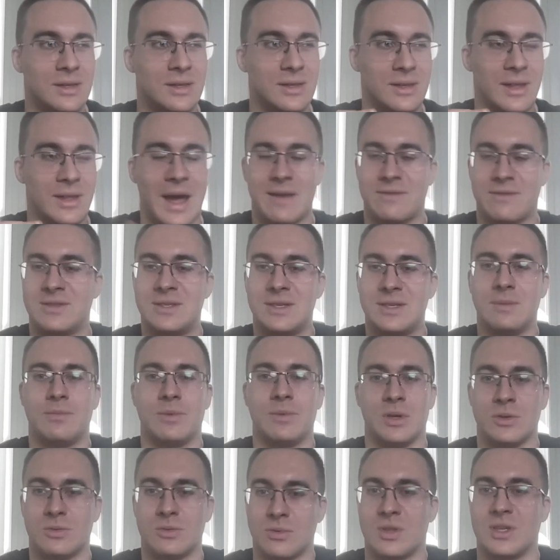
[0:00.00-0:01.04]
dive
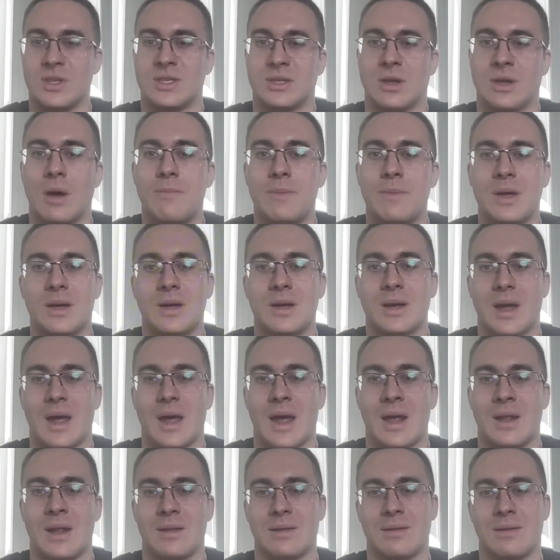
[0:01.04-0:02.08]
deep into this topic
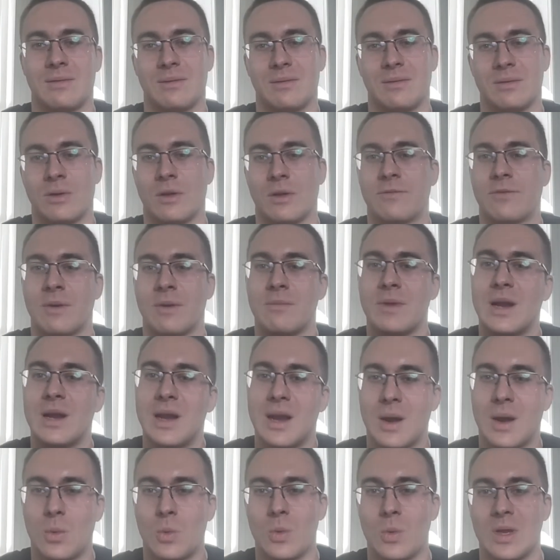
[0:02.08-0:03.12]
and not
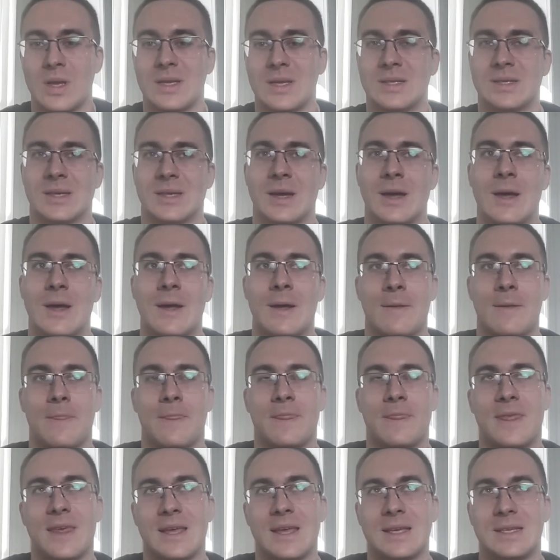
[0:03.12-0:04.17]
familiar with
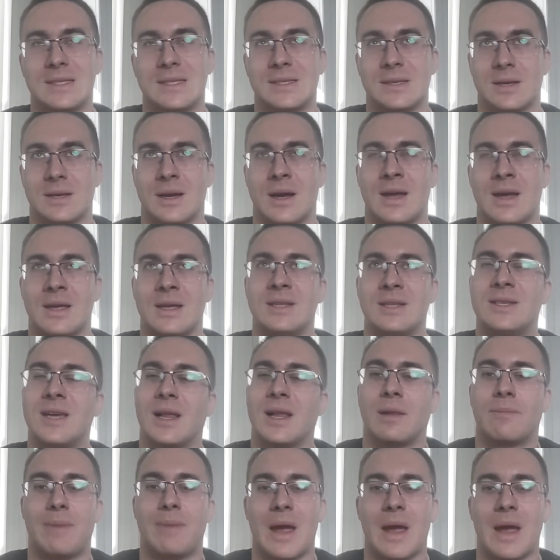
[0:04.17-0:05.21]
these
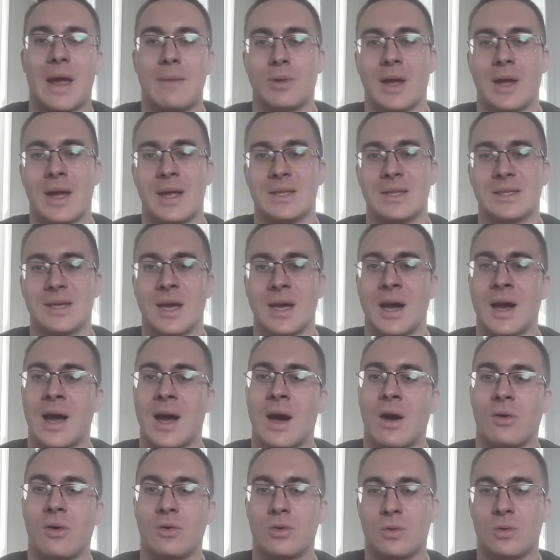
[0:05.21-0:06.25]
ETL pipelines,
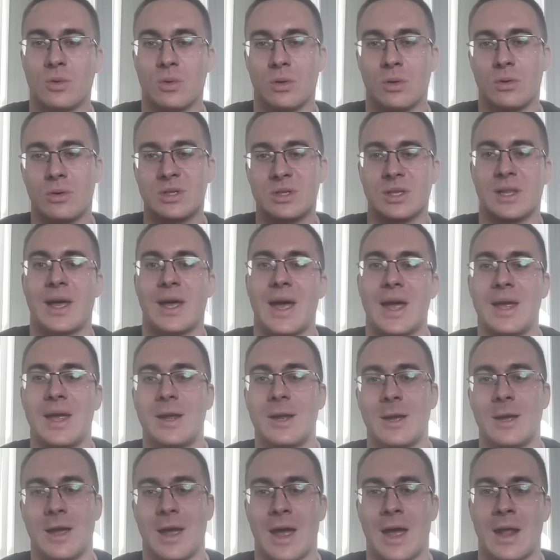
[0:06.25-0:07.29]
how it looks
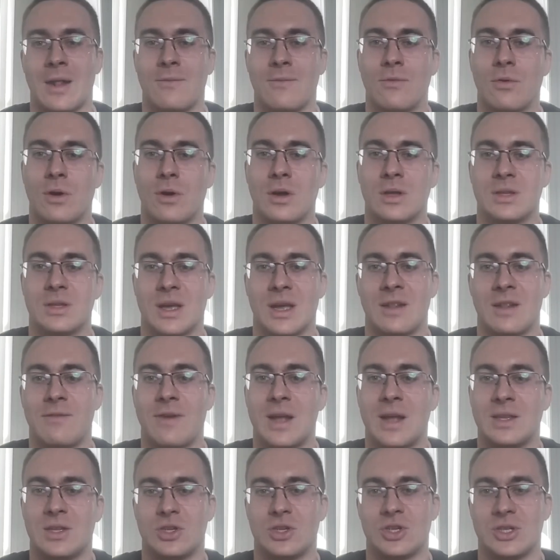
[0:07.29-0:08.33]
like, and what
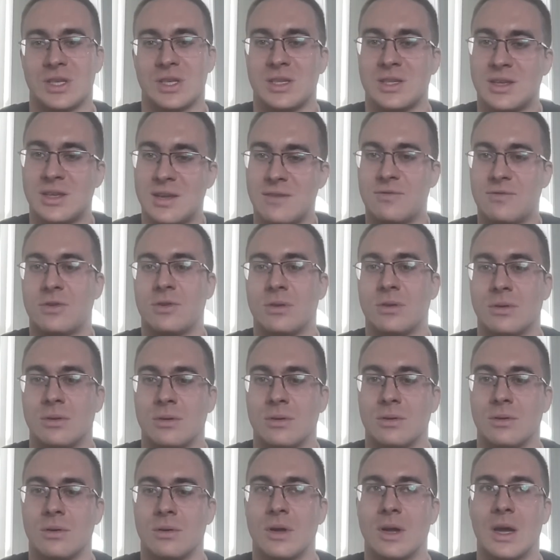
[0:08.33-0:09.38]
advantages it gives
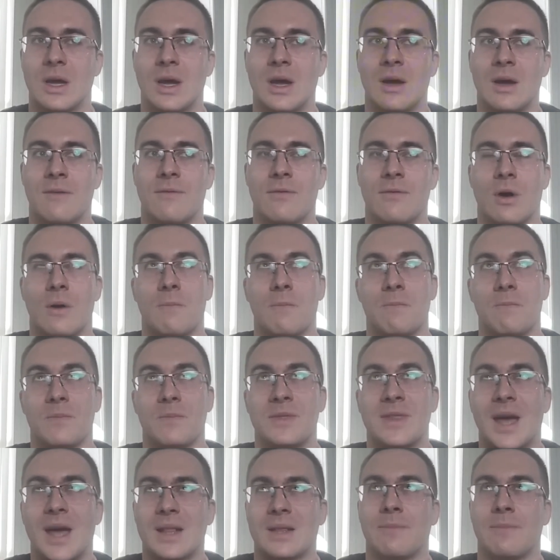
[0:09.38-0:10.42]
to from
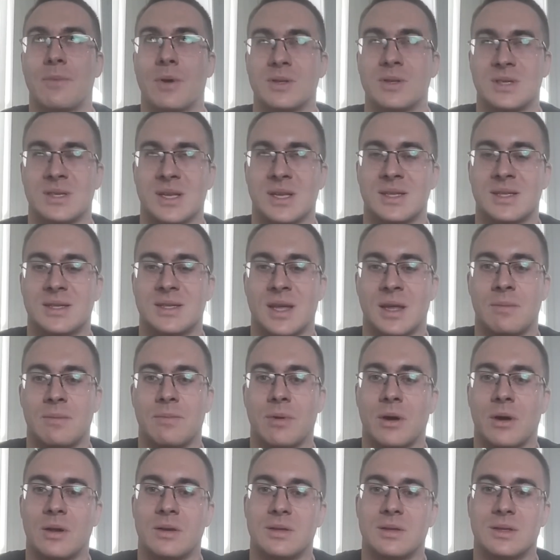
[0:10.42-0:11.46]
data processing
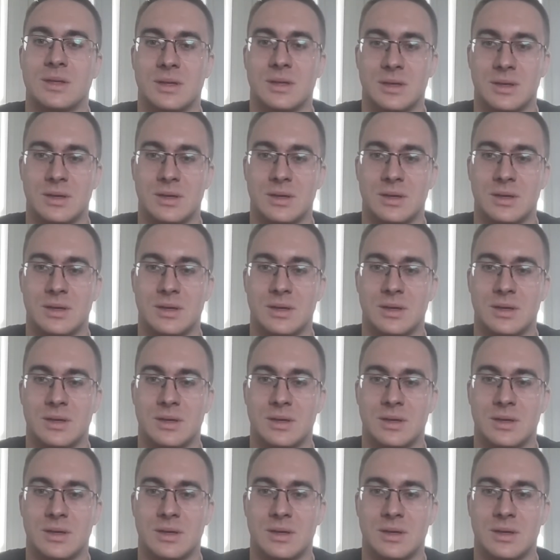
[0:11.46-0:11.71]
standpoint.